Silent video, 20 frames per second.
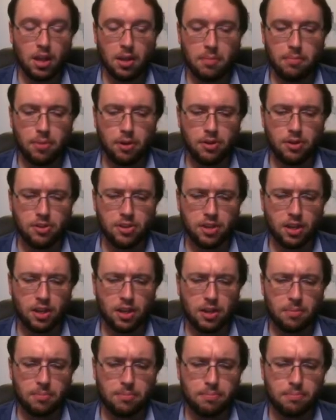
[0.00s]

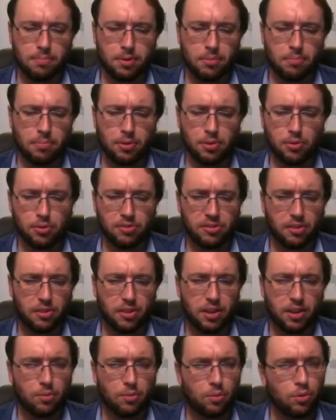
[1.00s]
but also
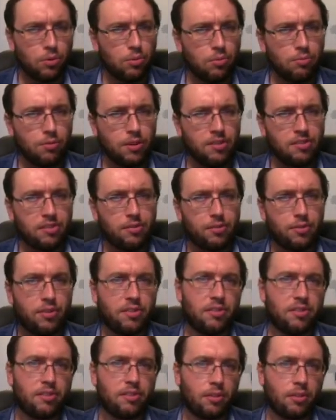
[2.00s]
that it will risk, for
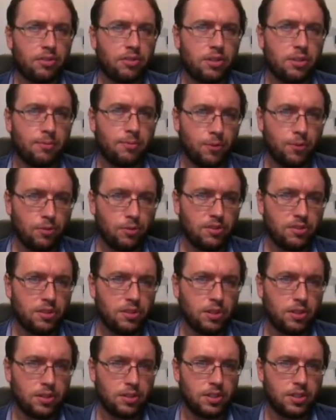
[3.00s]
instance, long-term food
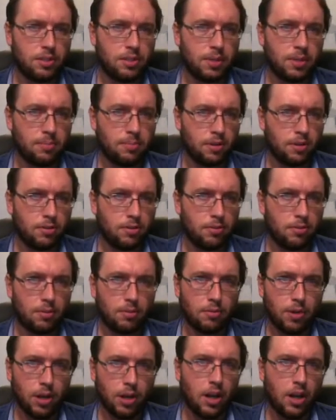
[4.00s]
security. People are
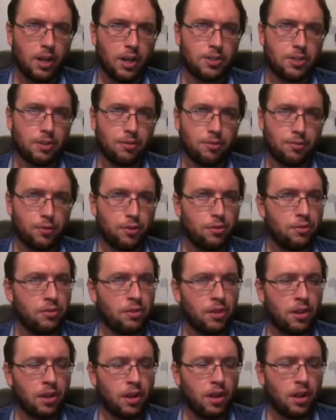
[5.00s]
reliant on food
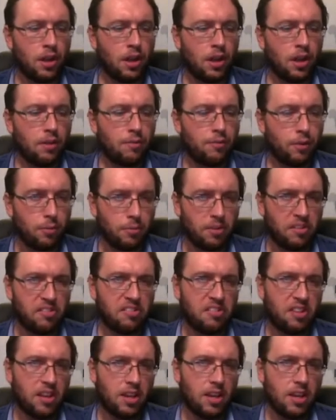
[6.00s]
from the
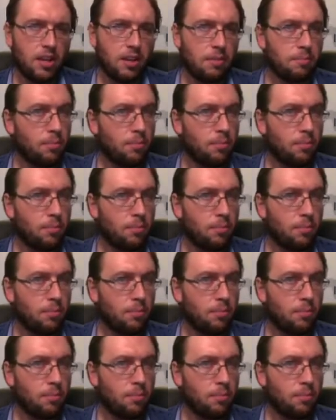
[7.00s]
sea.